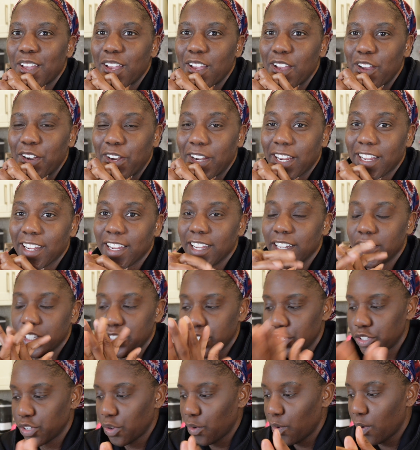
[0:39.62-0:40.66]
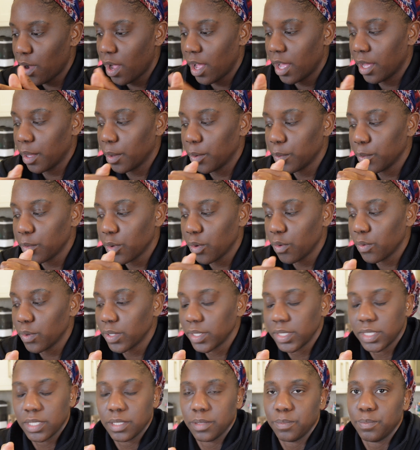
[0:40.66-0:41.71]
All right, guys, so I'm going
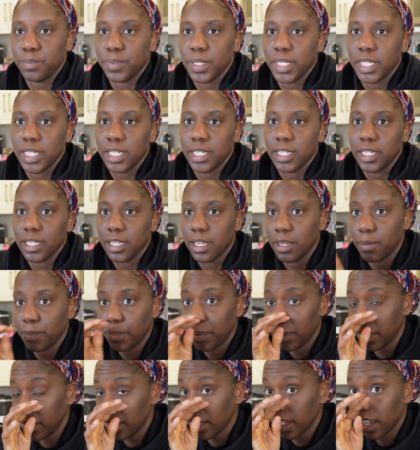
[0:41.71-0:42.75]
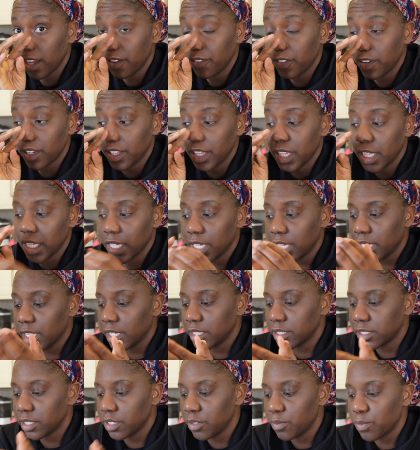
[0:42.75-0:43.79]
to be putting everything
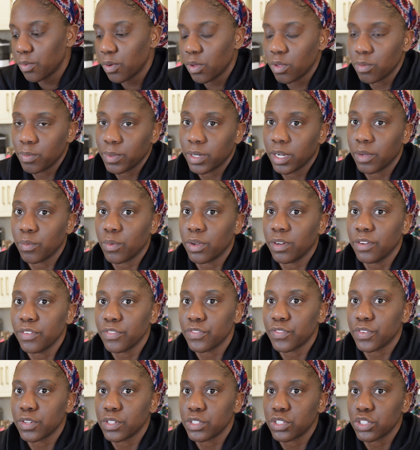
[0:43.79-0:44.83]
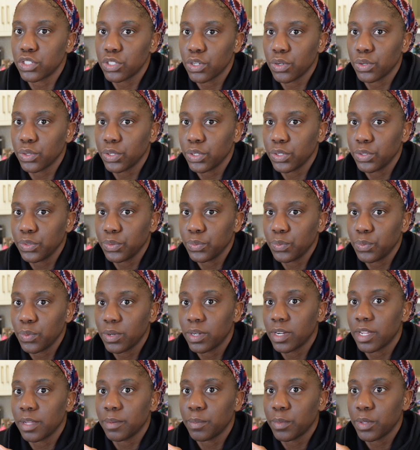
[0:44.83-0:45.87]
into the bowl, but I want to first show you what
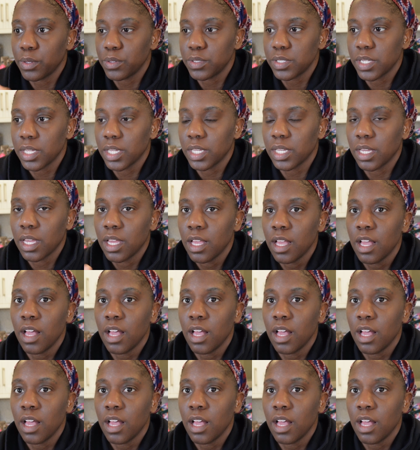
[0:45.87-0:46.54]
I'm using.